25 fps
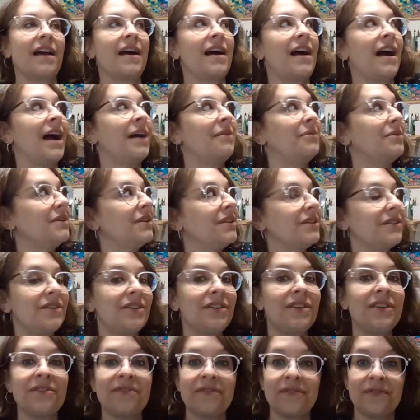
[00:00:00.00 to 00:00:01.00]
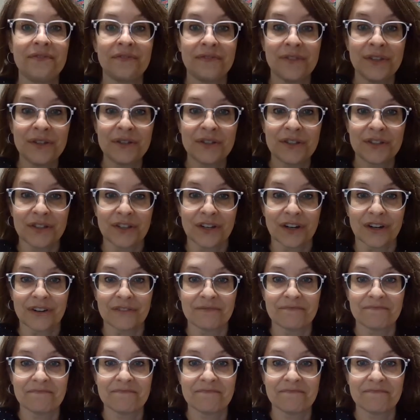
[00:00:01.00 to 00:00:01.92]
I will look to the future.